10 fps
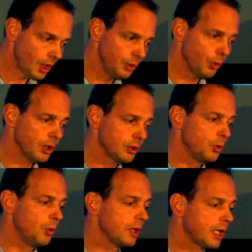in order to
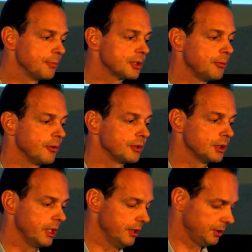overcome some of the
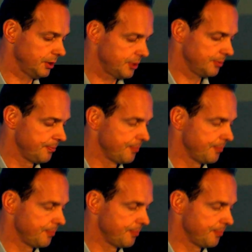challenges.